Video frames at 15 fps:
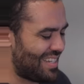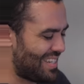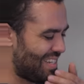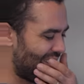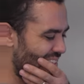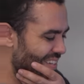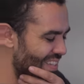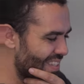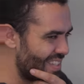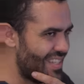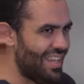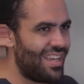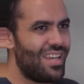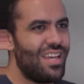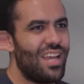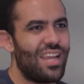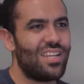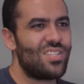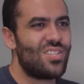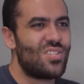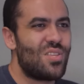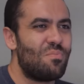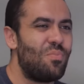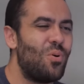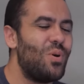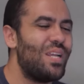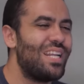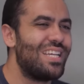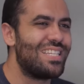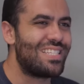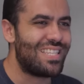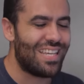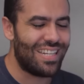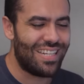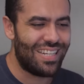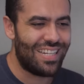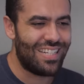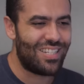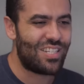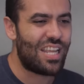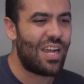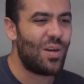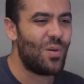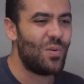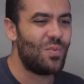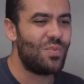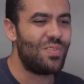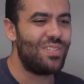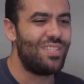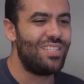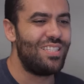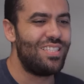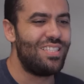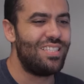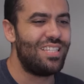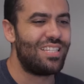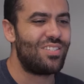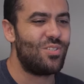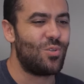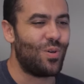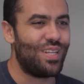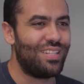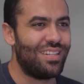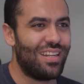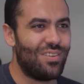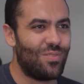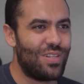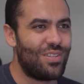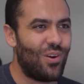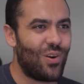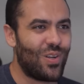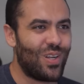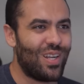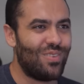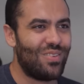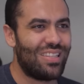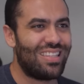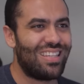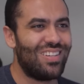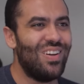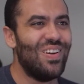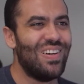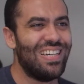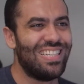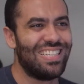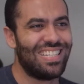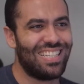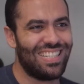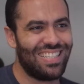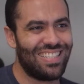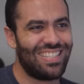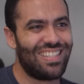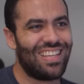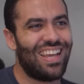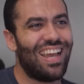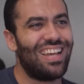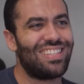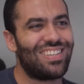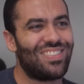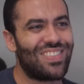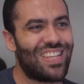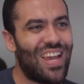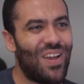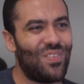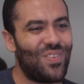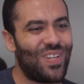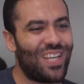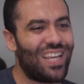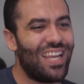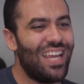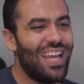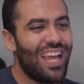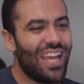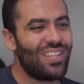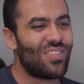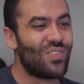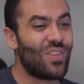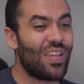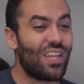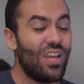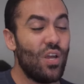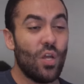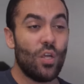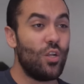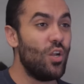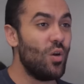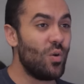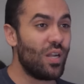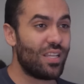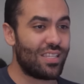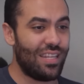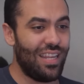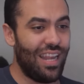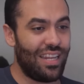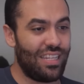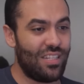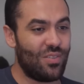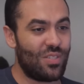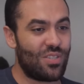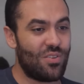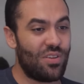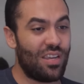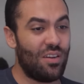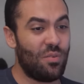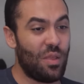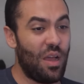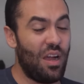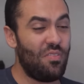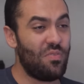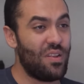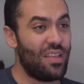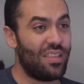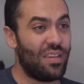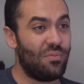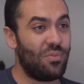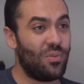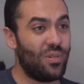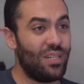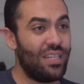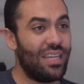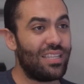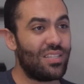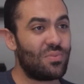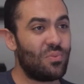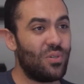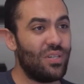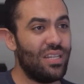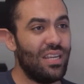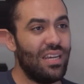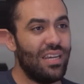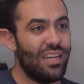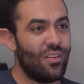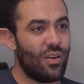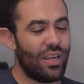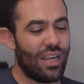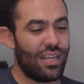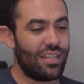Go ahead. I guess just the point is that just how disjointed and retarded everything. yes, as it was happening, and so like no one has any idea what's going on with Hoffman at that point. At this point, right?